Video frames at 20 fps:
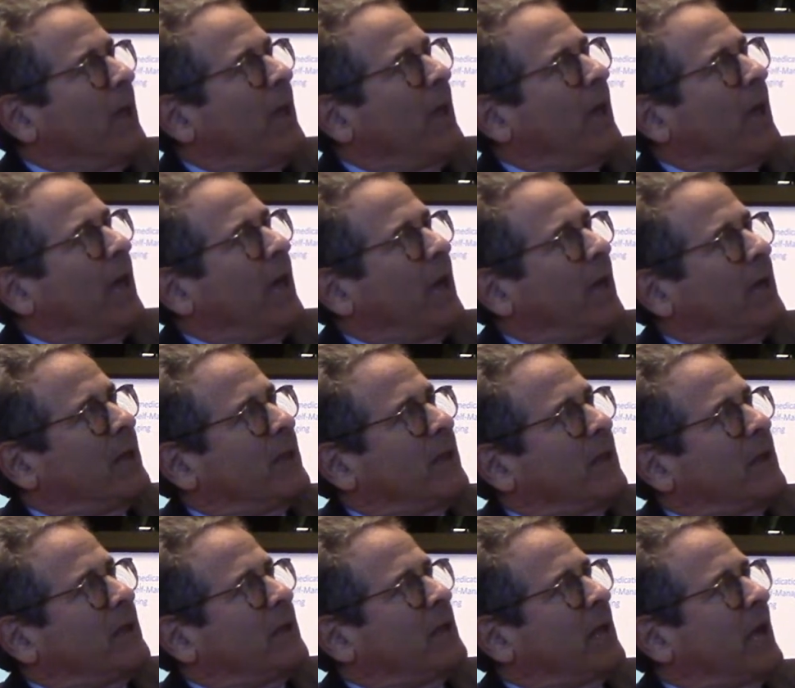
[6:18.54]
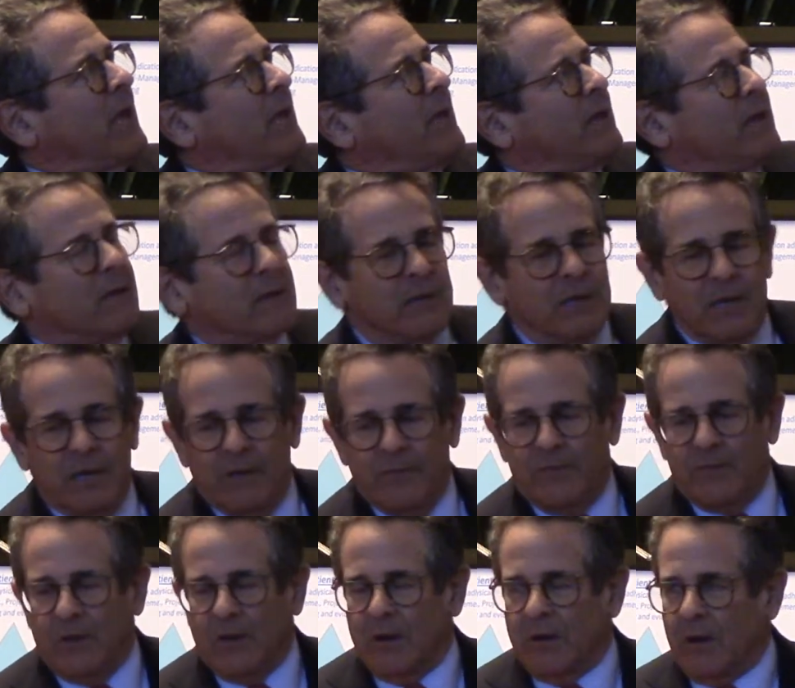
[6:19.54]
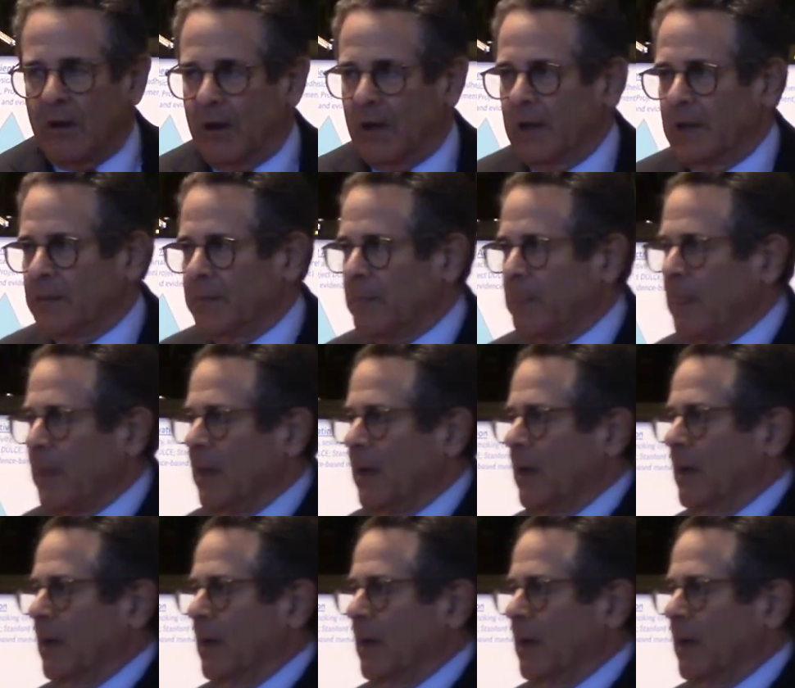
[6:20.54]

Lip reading: and they lived on